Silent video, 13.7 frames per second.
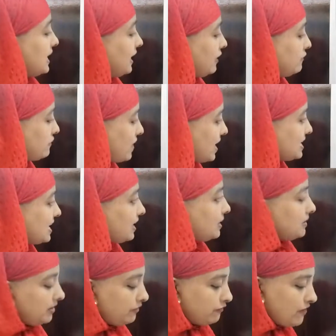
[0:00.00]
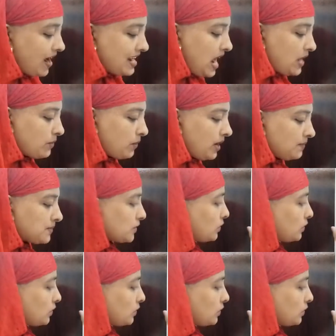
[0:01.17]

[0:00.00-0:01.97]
In finite verbs